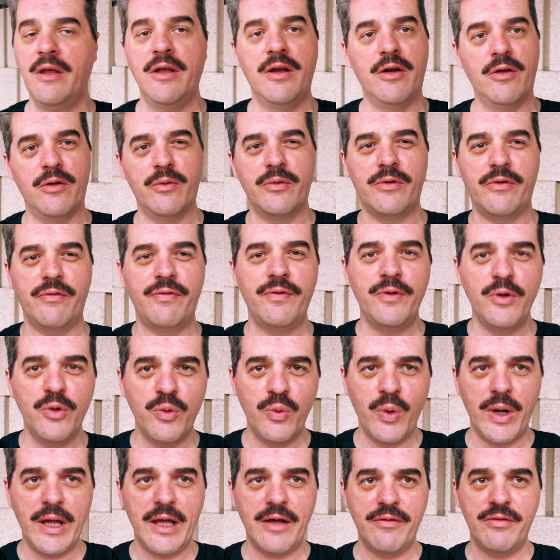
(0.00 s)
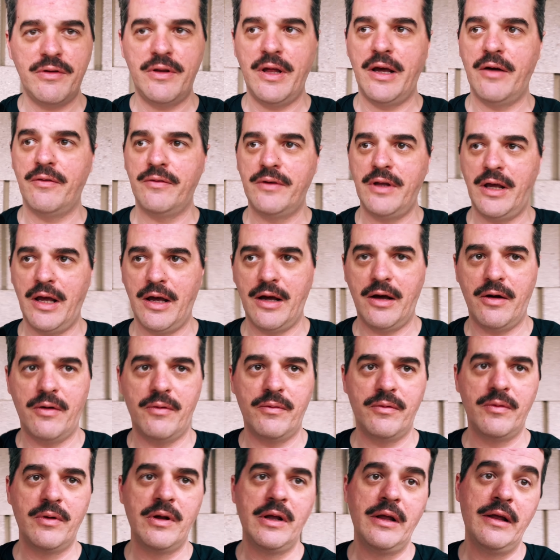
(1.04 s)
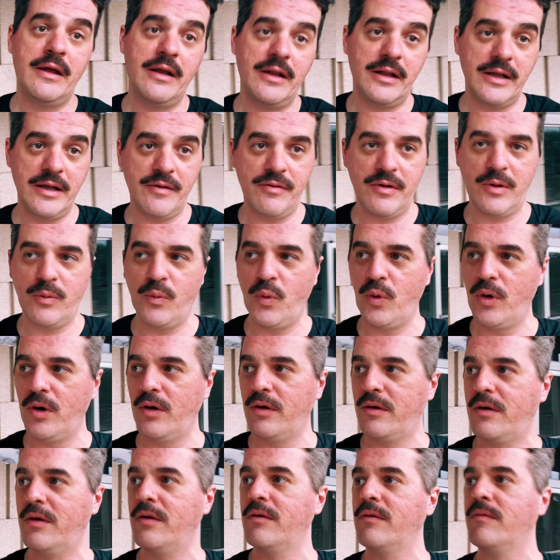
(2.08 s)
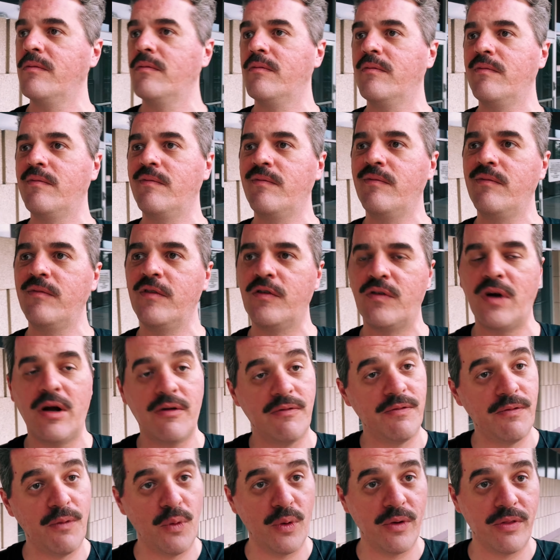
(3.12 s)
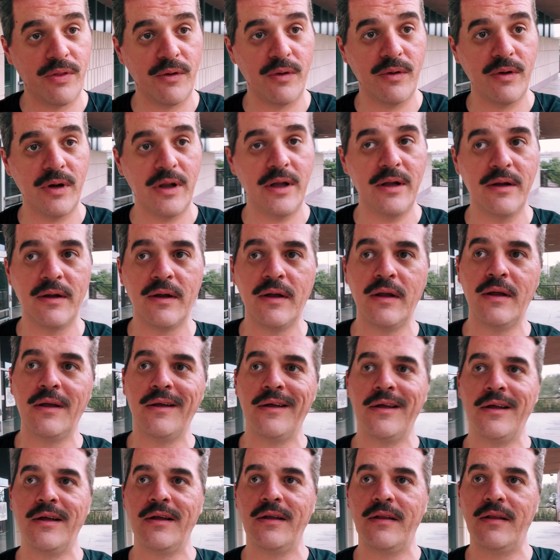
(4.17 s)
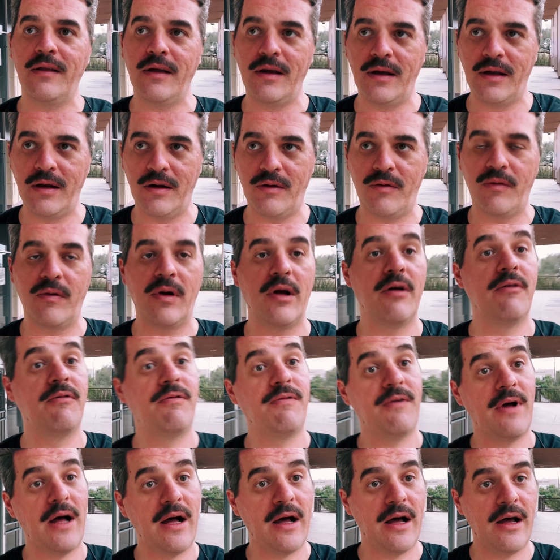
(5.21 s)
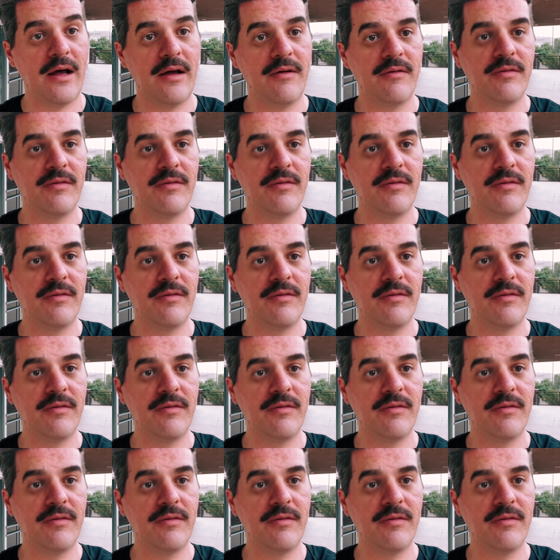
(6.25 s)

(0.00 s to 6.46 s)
There's a few waves downtown leaving work around 4:30, then at around 5,